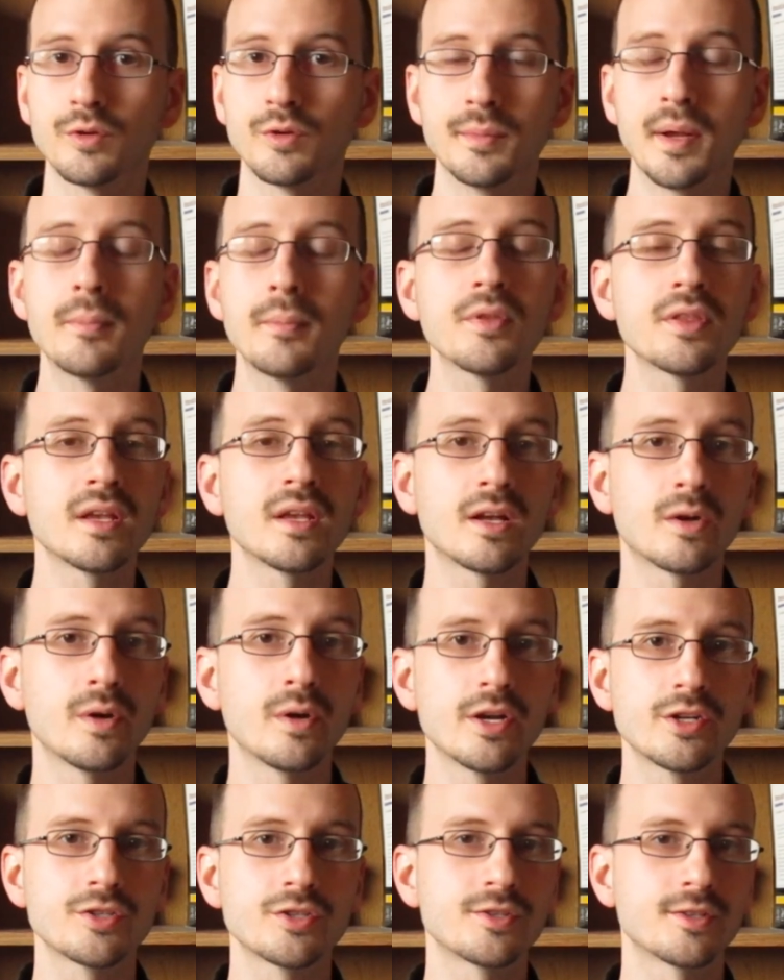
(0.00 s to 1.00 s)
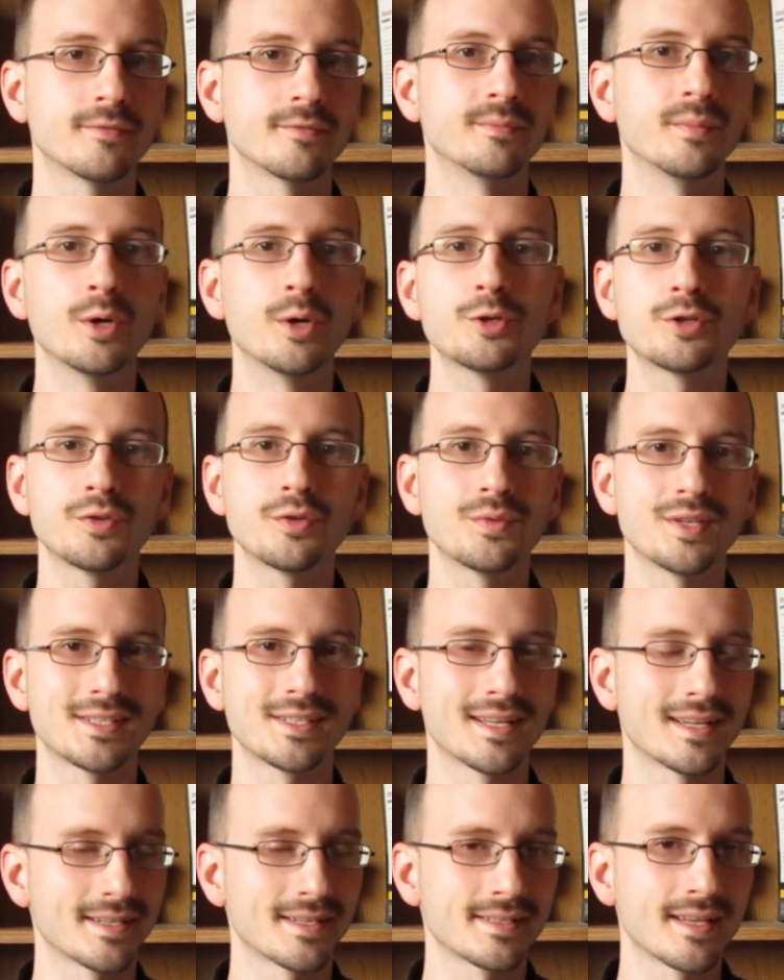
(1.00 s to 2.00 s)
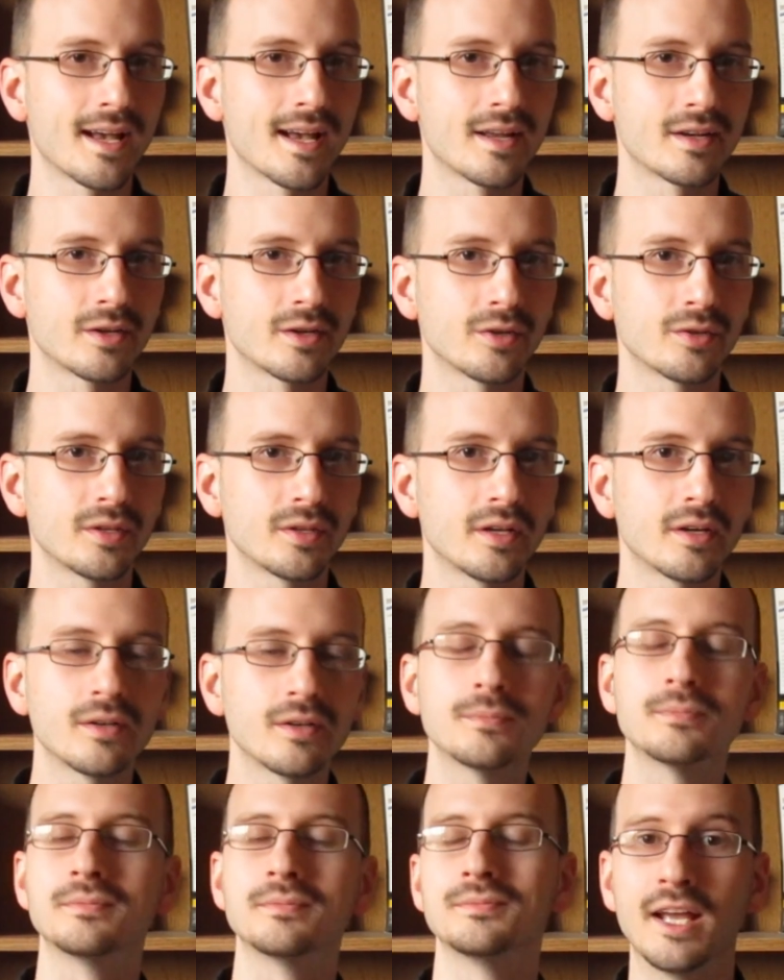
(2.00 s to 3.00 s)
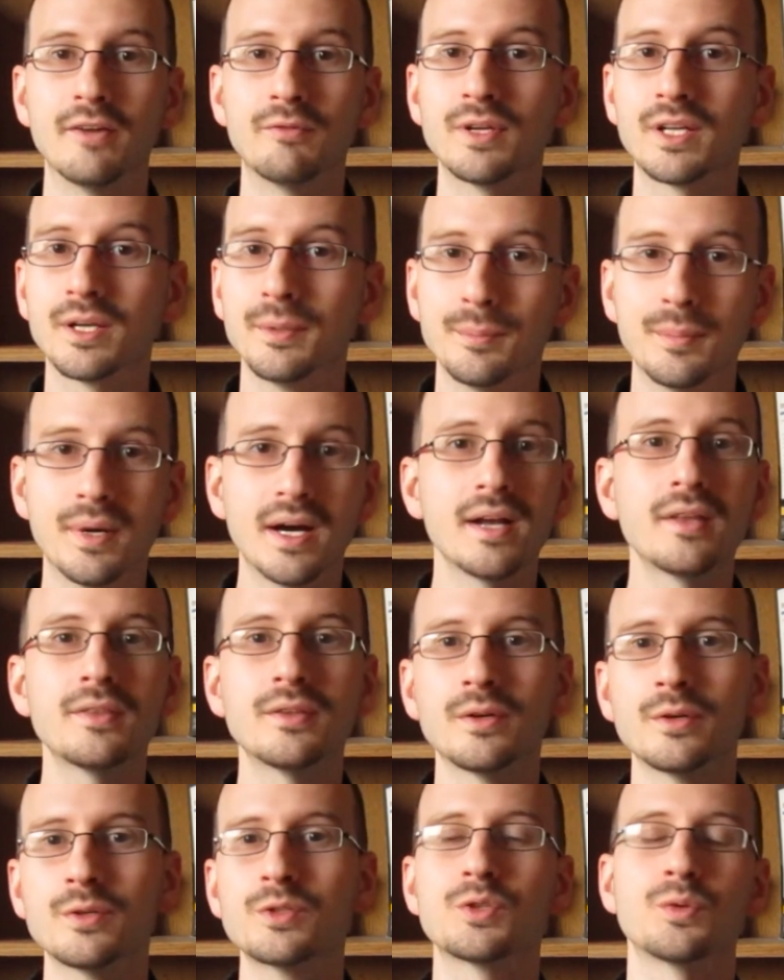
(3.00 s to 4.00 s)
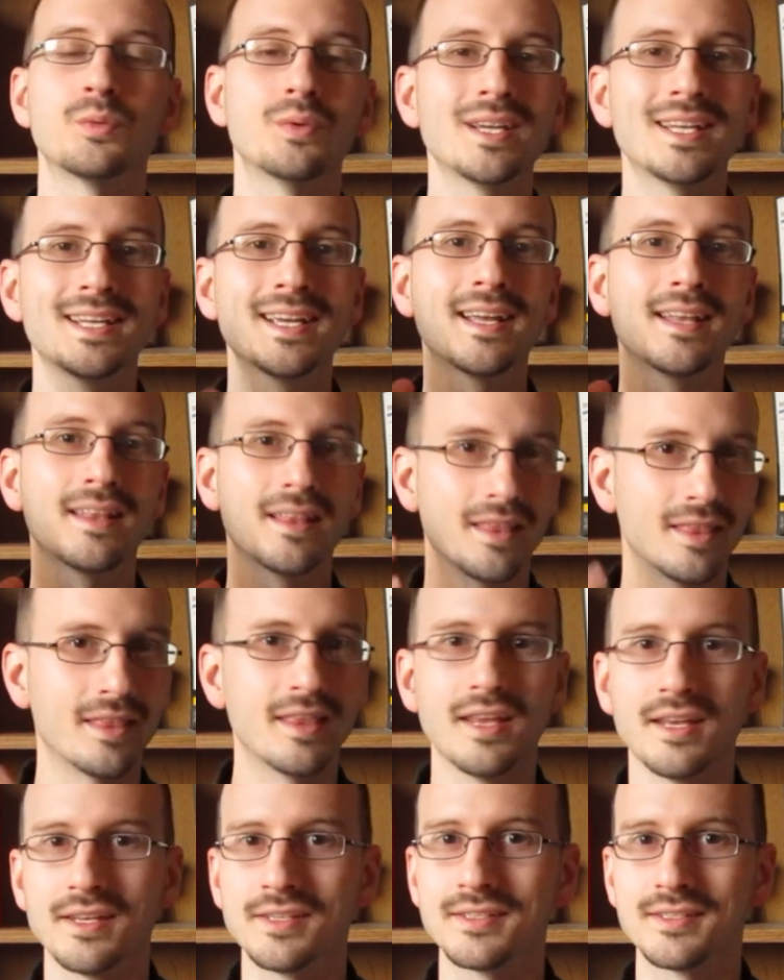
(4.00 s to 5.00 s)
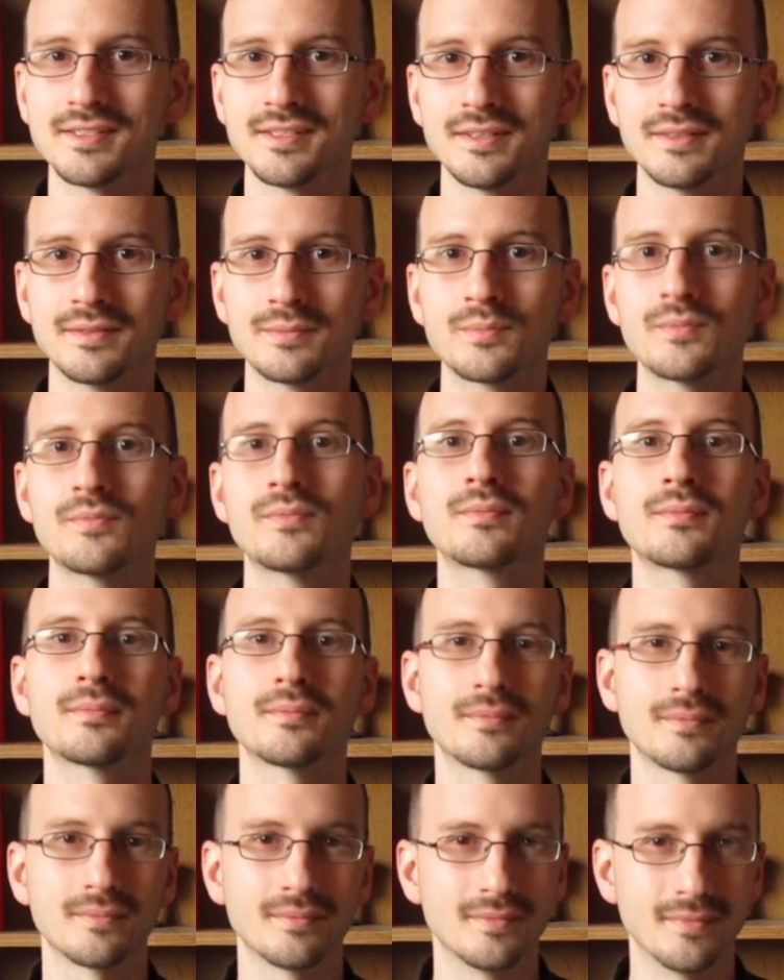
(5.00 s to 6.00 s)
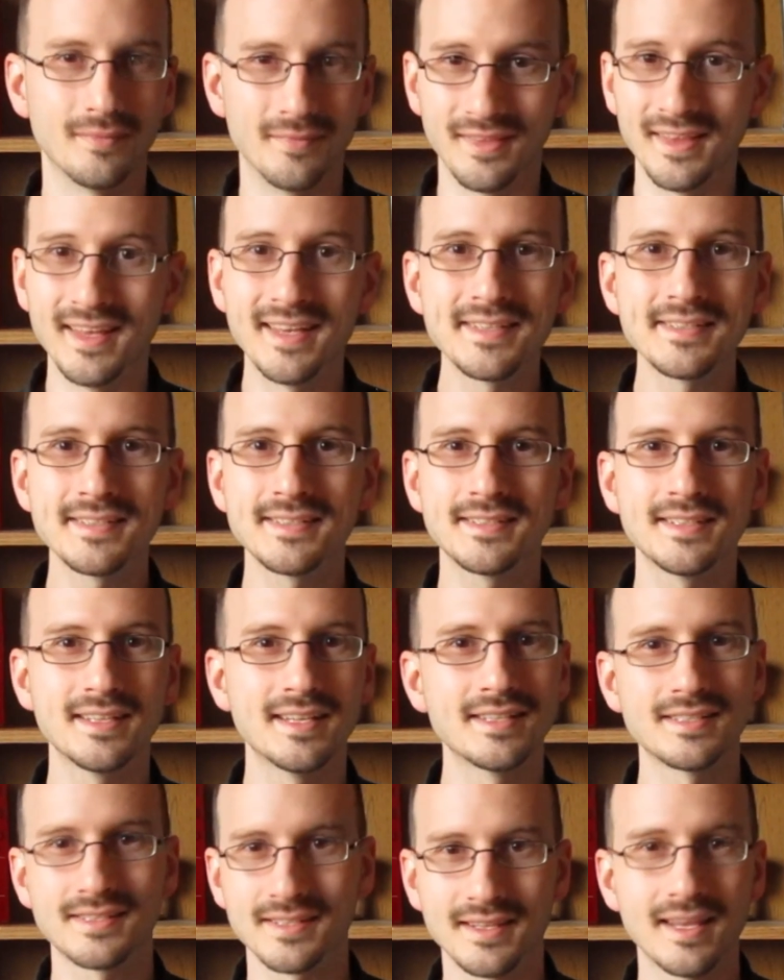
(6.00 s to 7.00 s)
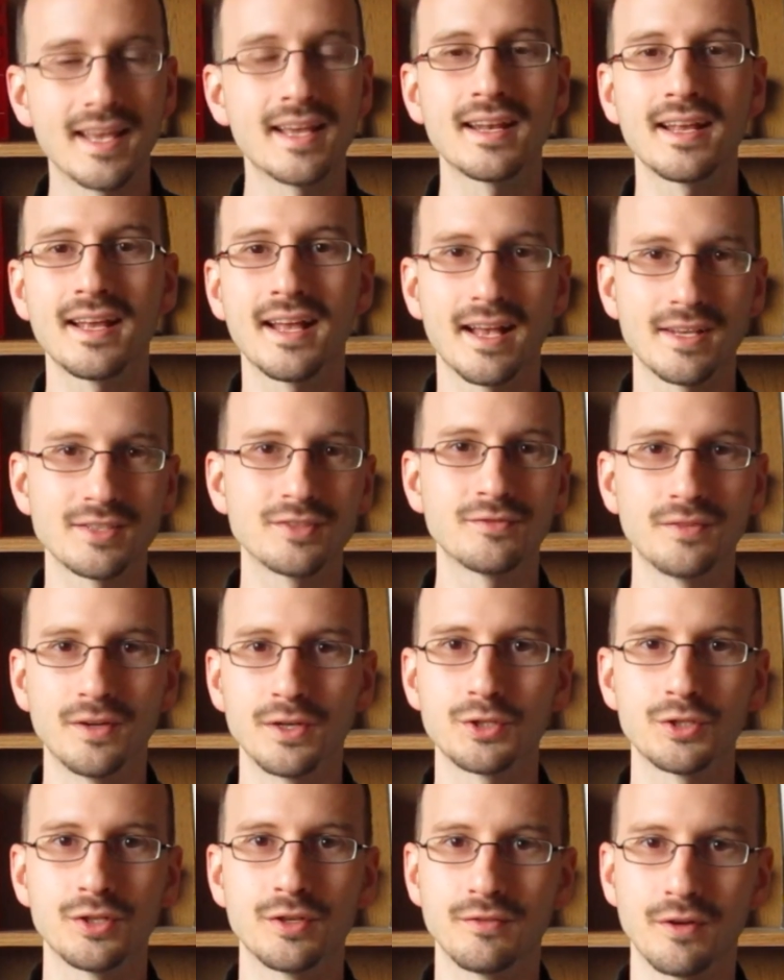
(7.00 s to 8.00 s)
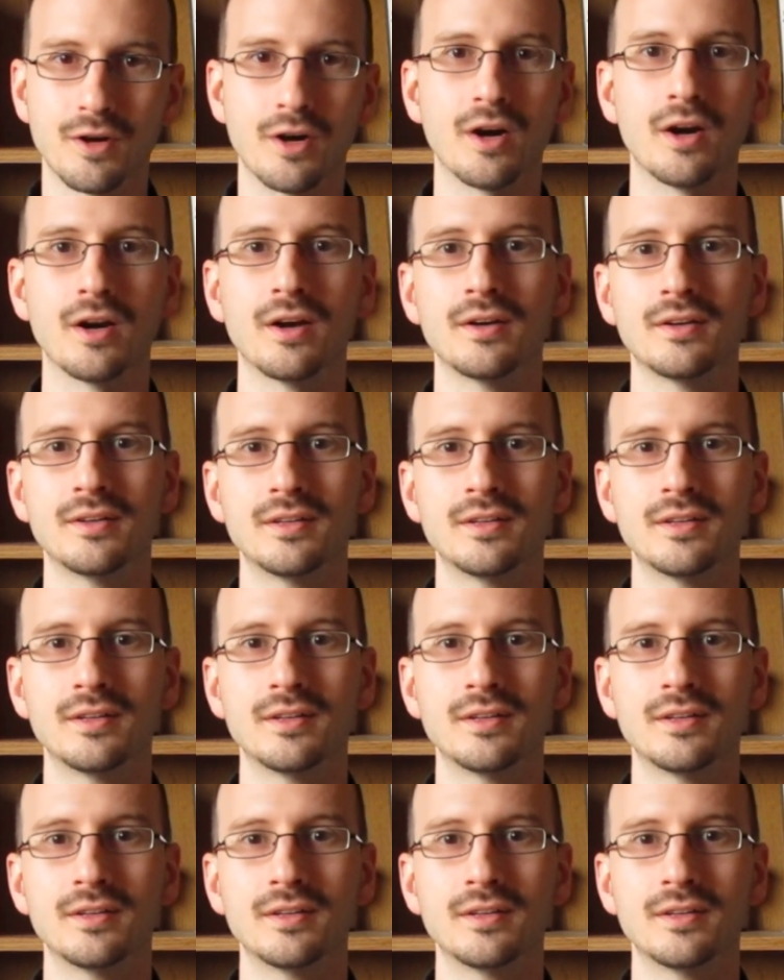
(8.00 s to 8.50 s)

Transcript: remember the equations of motion we set aside earlier? If we combine those, we get this. This is theta as a function of r.